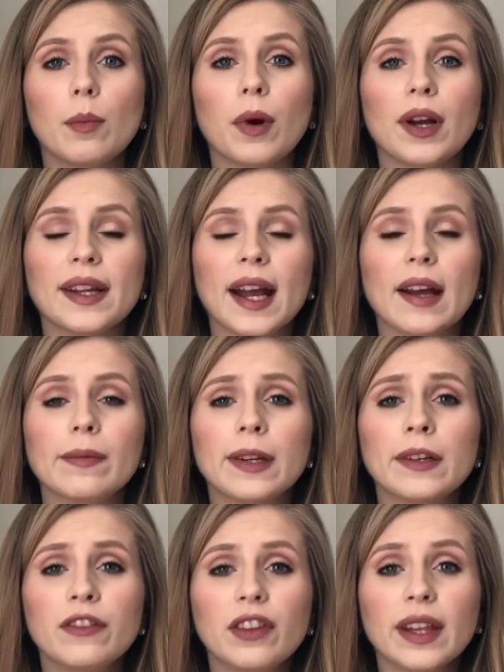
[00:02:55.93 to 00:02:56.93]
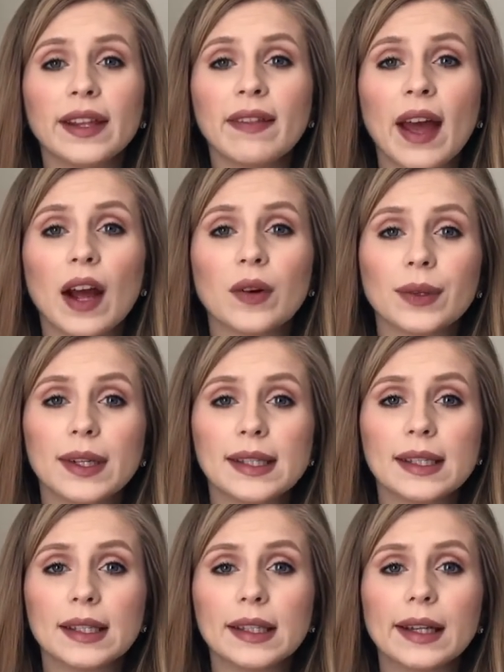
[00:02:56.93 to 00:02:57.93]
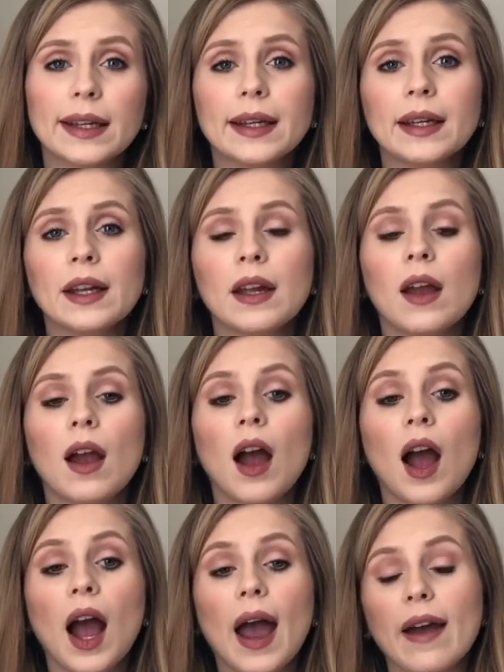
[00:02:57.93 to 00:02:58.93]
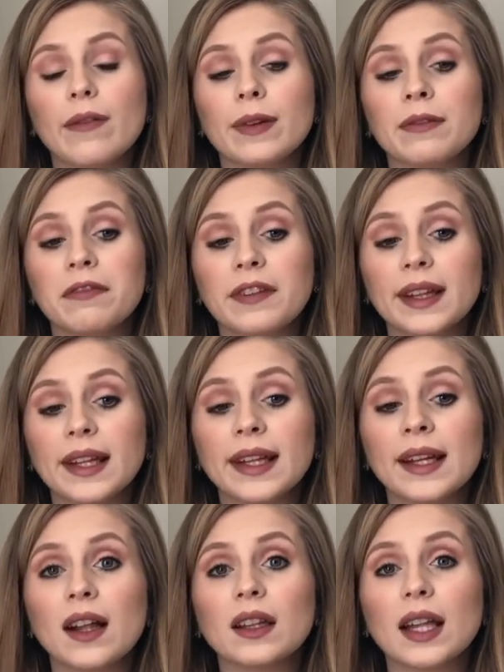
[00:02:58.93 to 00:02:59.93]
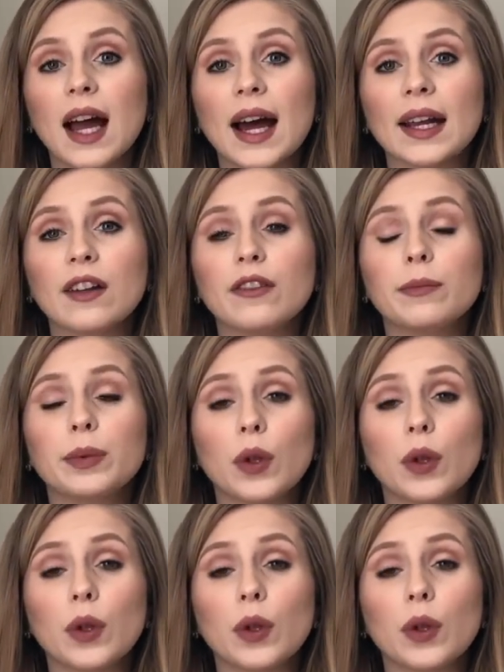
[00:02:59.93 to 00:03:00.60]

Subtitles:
But yeah, I've been feeling that recently. I've been feeling a lot of